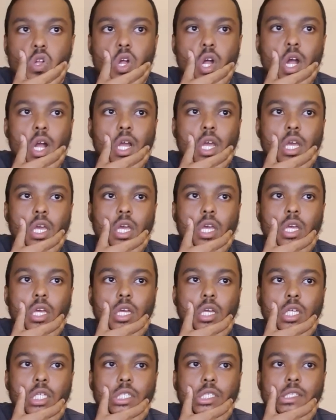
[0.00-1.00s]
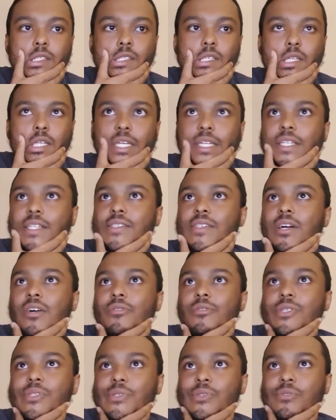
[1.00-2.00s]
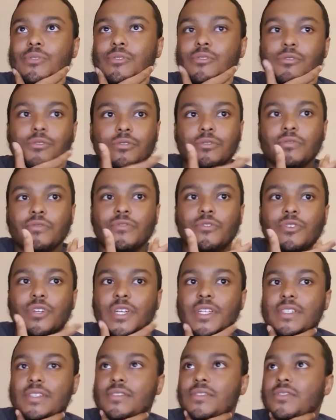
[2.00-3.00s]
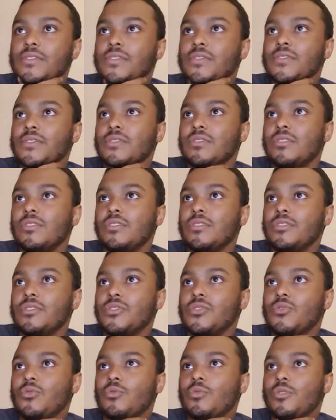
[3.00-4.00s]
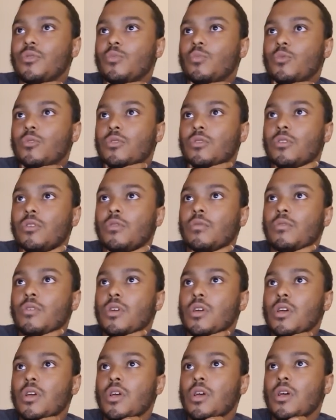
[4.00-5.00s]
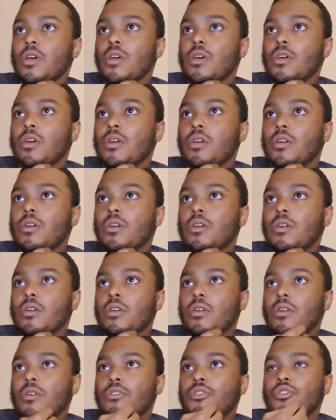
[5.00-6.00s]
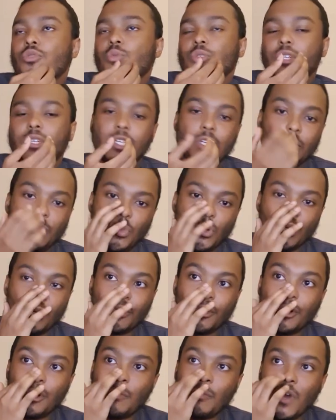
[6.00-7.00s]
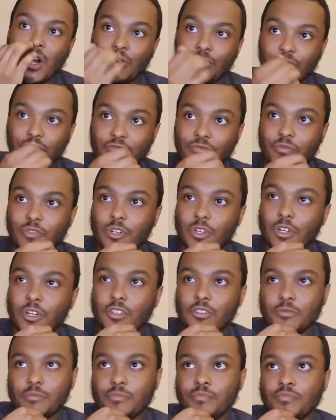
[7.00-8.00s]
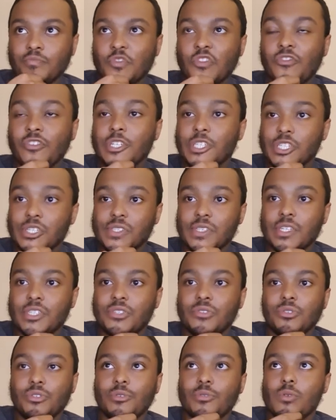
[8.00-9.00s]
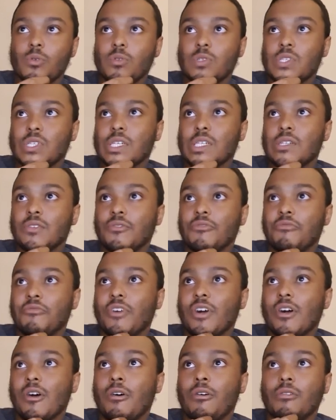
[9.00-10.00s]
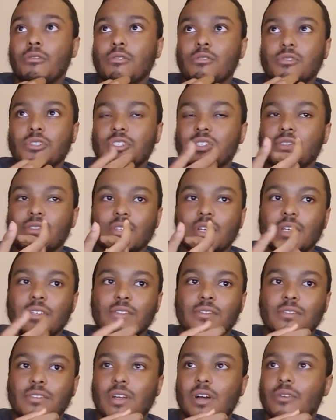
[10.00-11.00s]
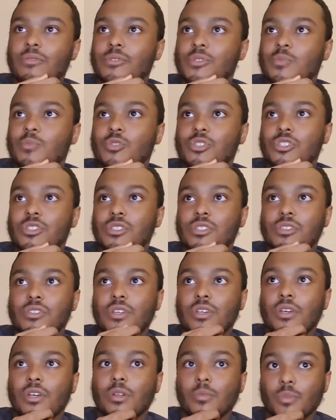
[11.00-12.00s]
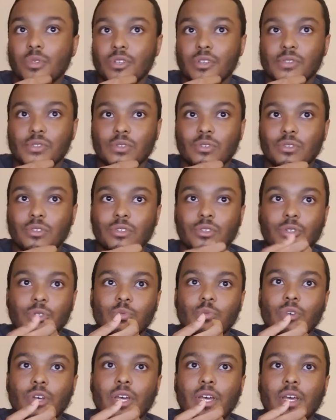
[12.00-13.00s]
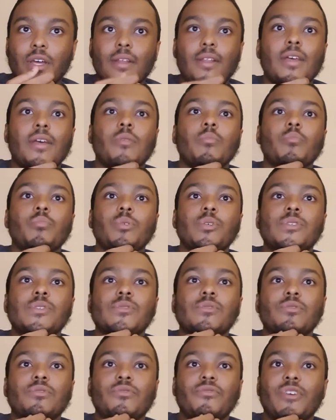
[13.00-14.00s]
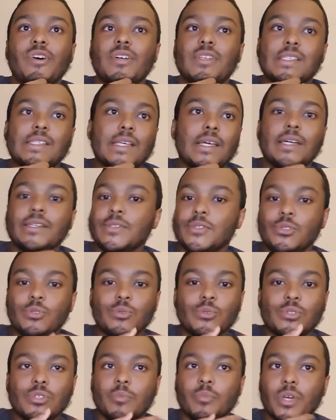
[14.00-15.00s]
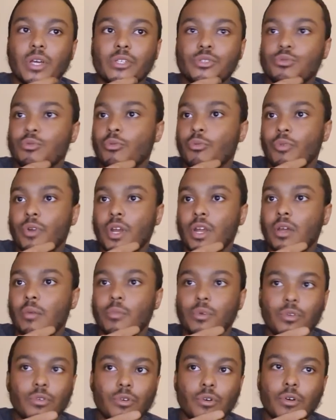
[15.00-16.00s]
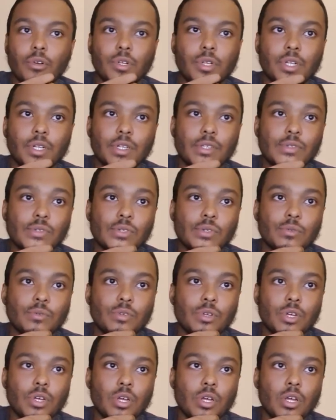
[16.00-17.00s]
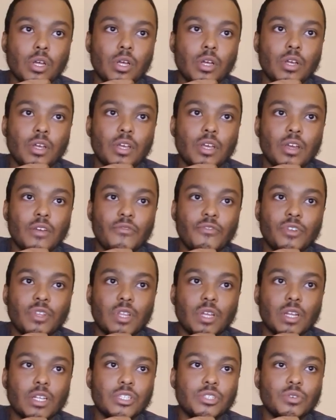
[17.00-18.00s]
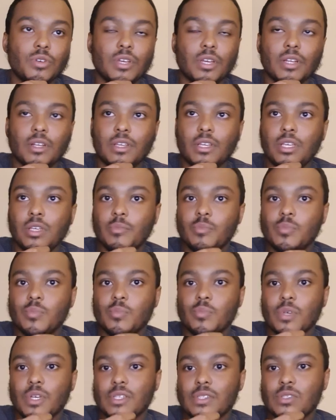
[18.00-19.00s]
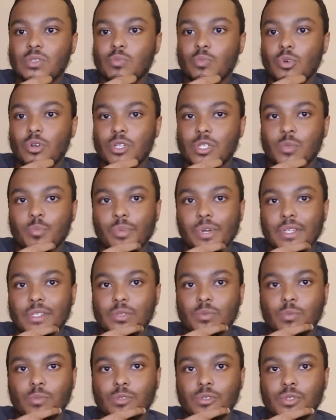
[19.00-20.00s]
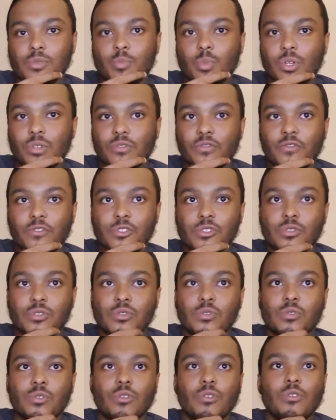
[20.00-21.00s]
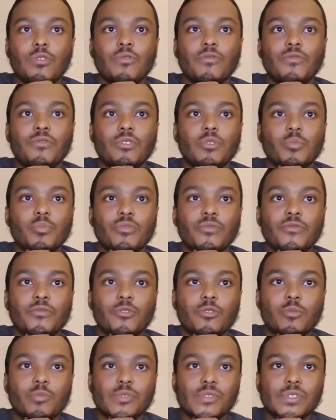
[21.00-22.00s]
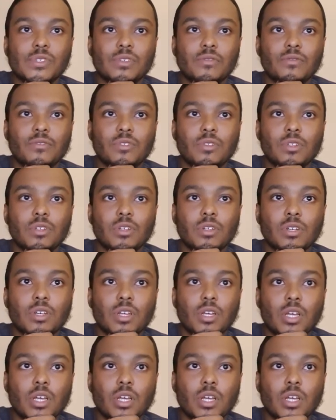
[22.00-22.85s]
I can select this outer circle, convert entities, and then just do it in one go. You want to keep your amount of features that you use in a file just as down as much as you can, because all of those will add MBs to the file size, use up extra RAM and all of that. So everything that you can keep as small as possible is beneficial to your overall performance and everything.